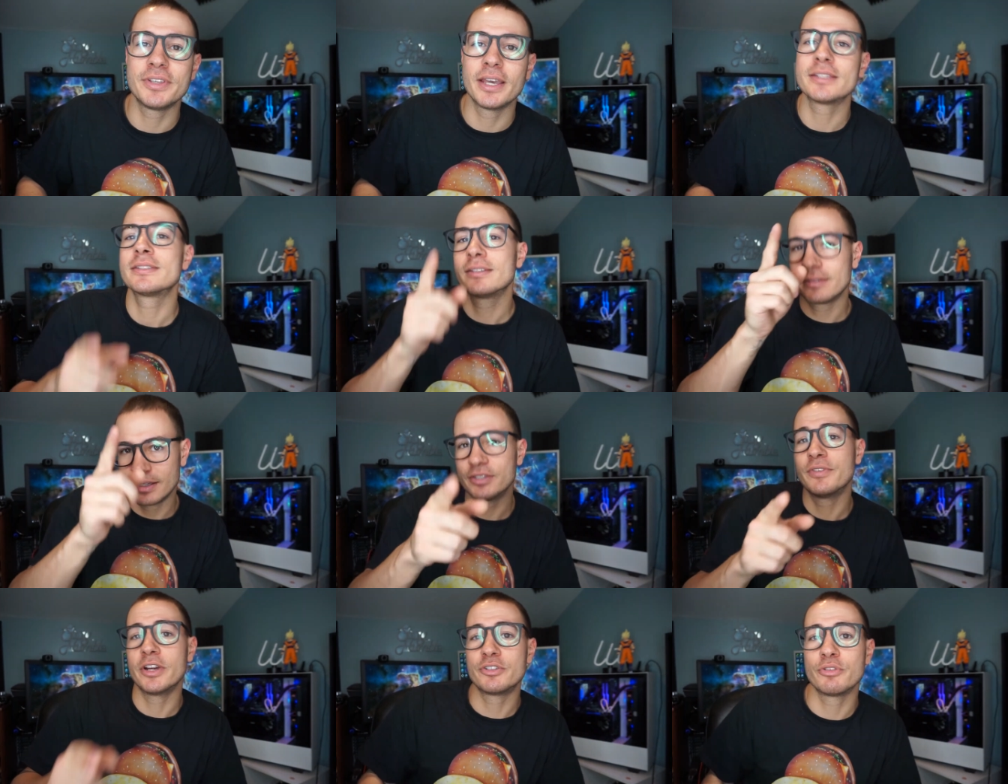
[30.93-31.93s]
Yes, that's
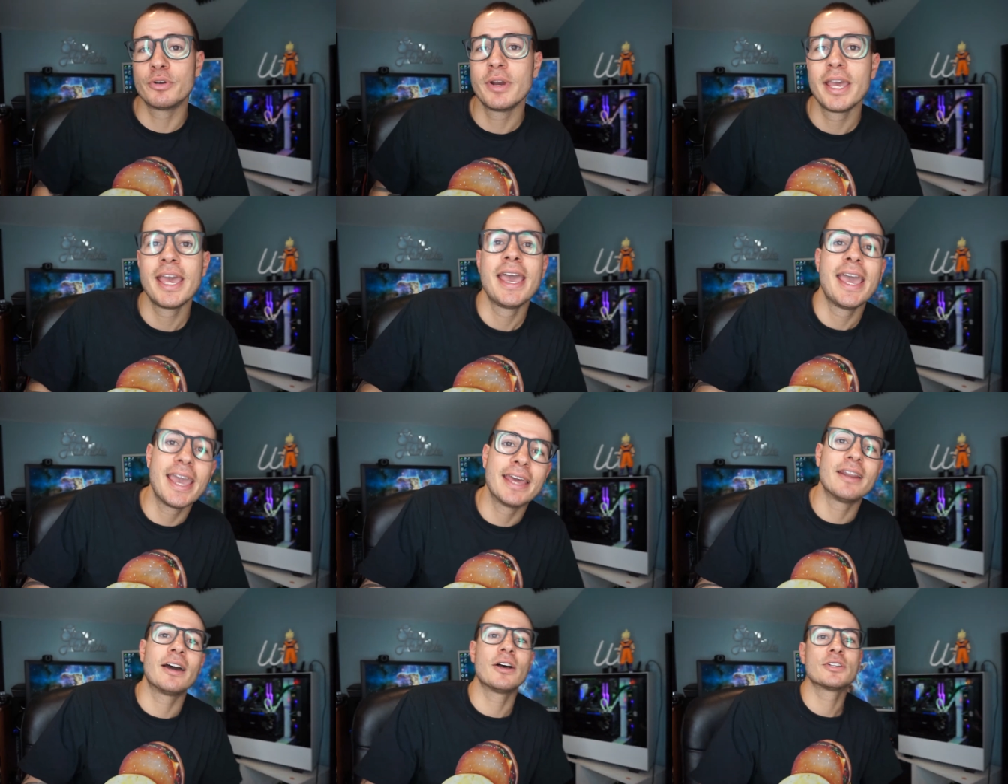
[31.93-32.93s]
very true.
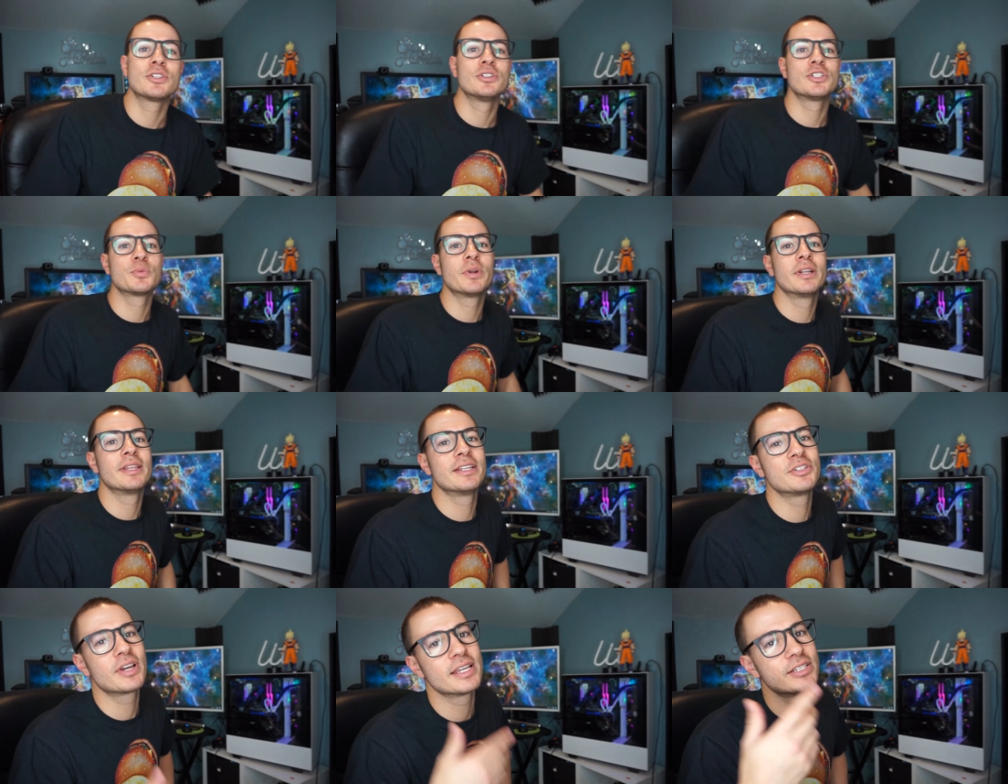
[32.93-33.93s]
And I also just wanted to let
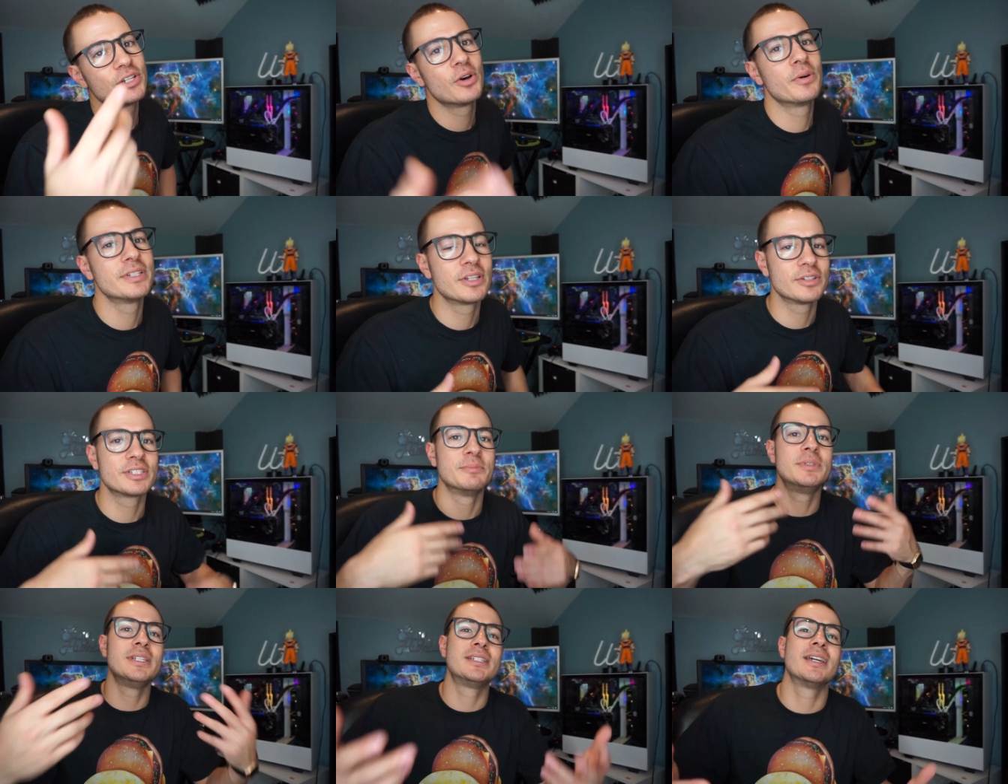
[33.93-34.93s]
you guys know on some
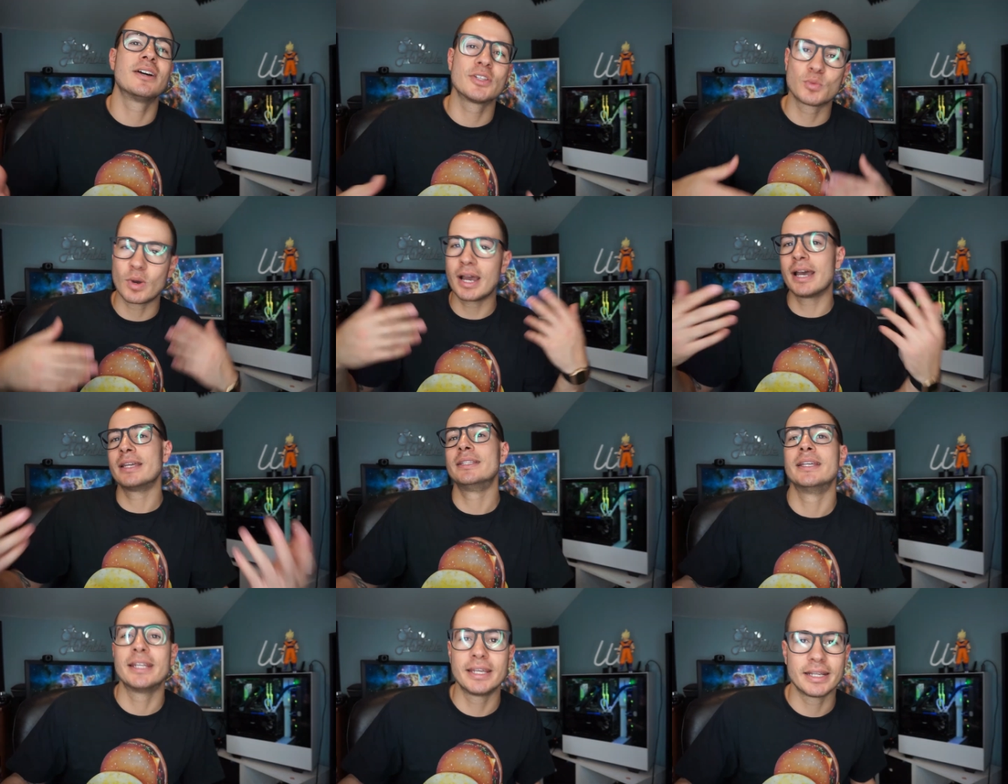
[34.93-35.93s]
details, why I
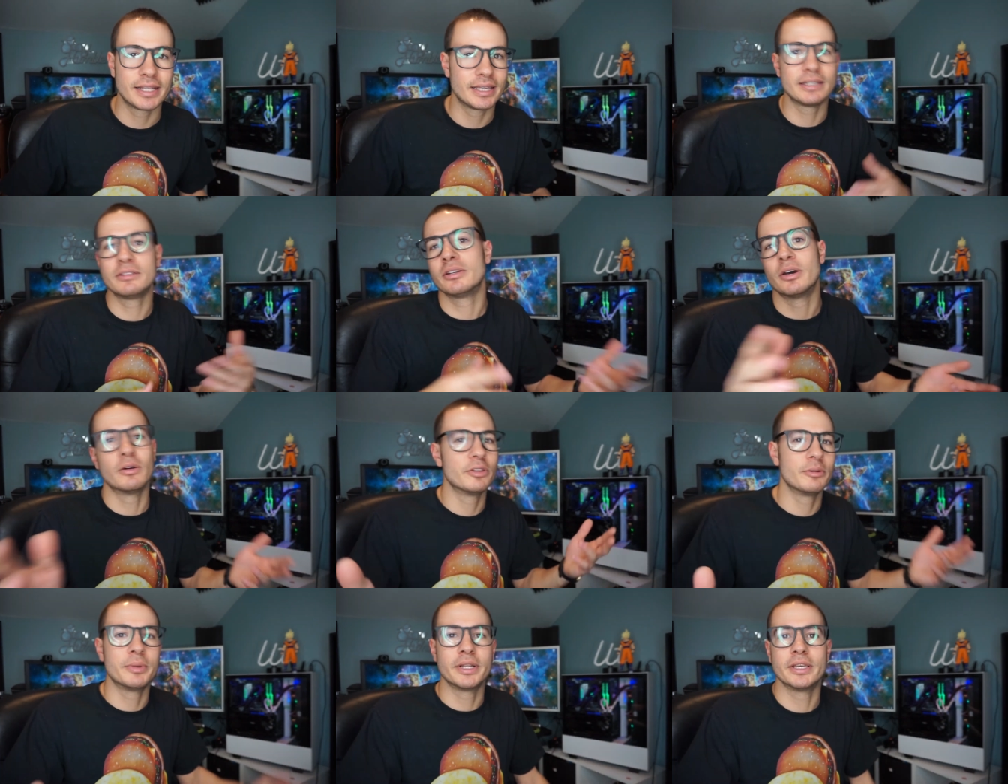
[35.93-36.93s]
did it, and you know, a
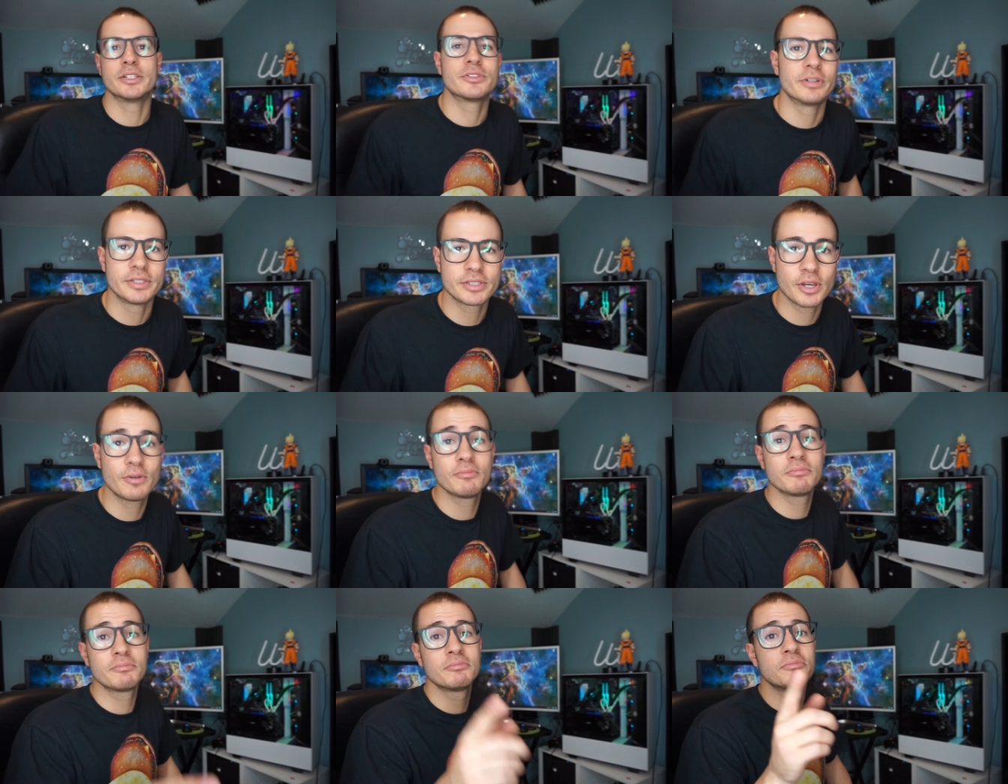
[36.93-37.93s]
little bit of history. So,
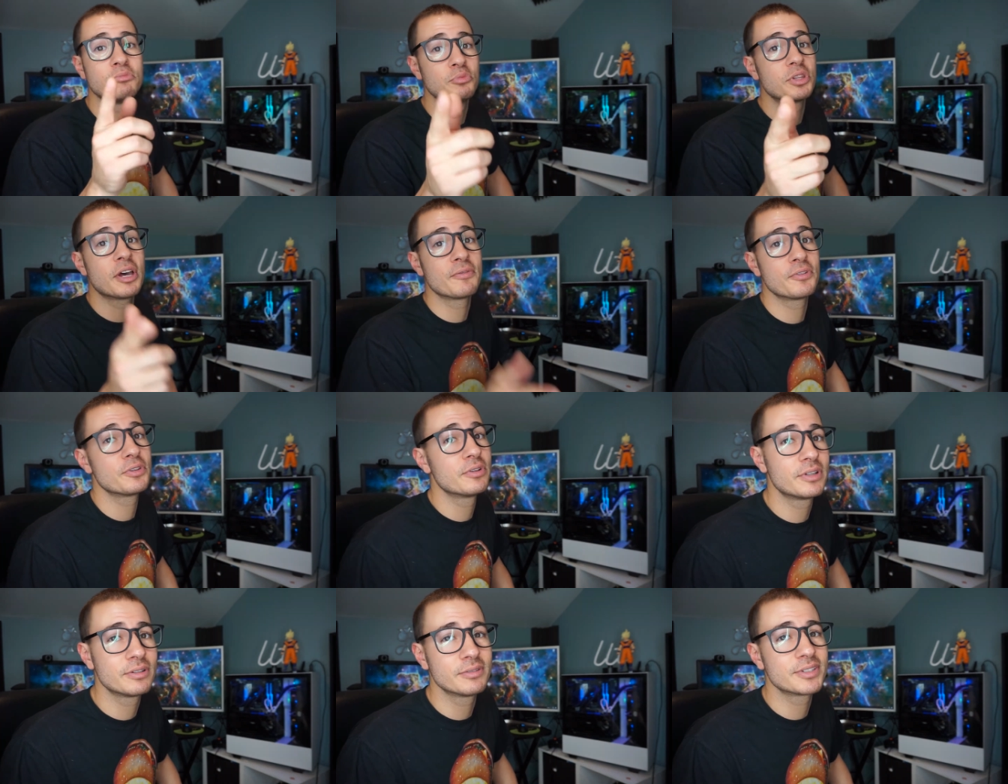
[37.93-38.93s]
without further
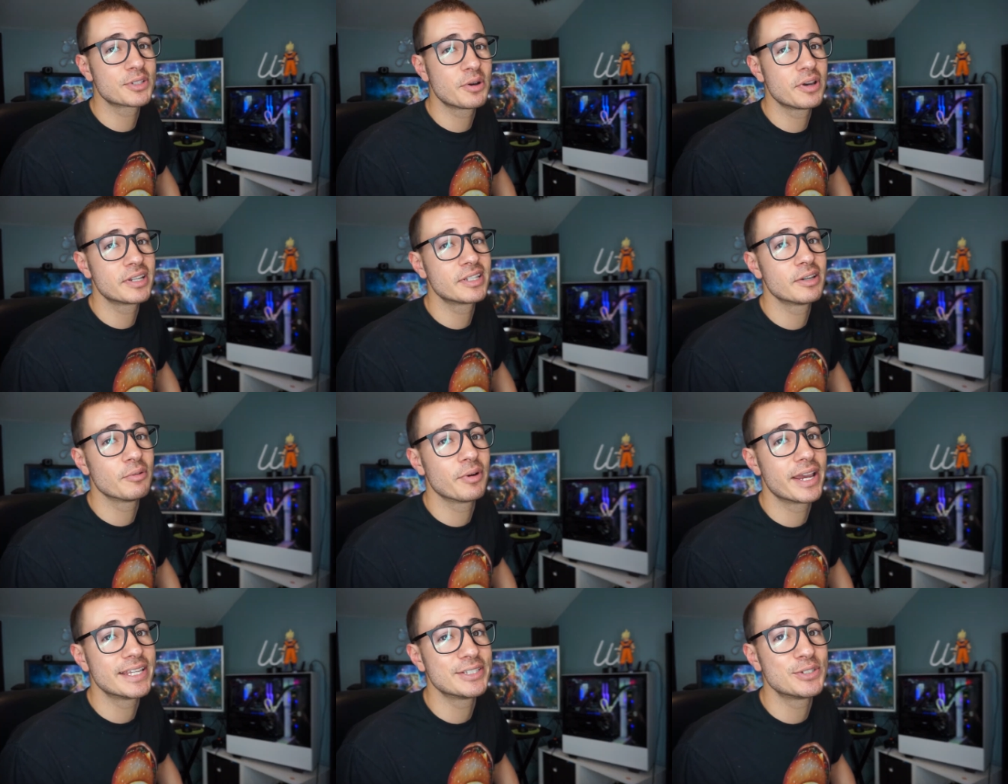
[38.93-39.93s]
ado, let's go ahead and get
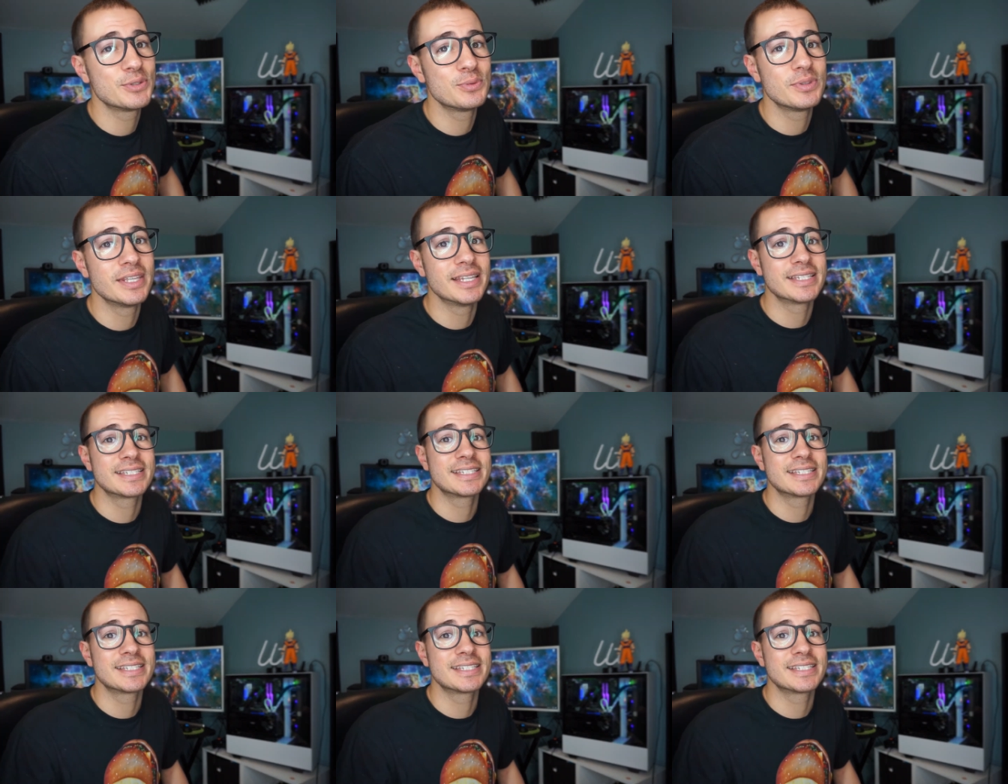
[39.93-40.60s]
right to this.